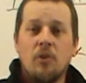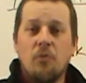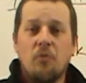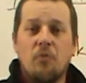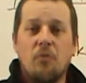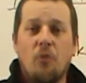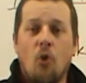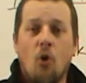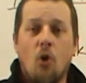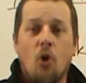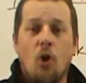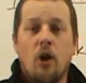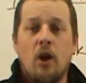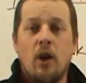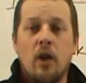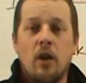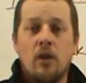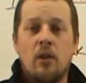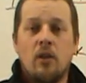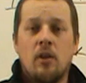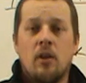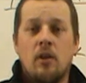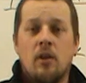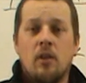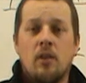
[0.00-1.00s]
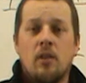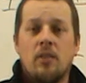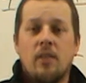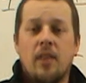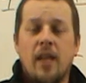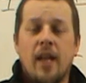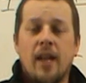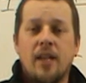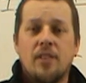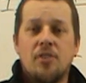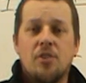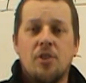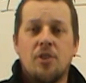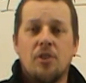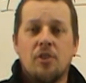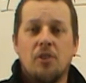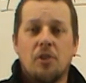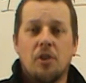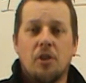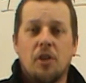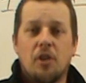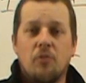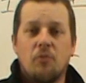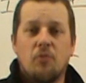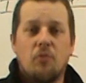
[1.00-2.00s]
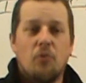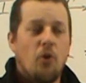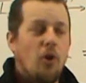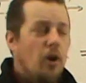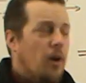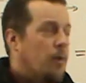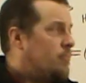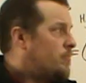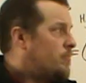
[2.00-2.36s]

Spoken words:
for the answer you're looking for.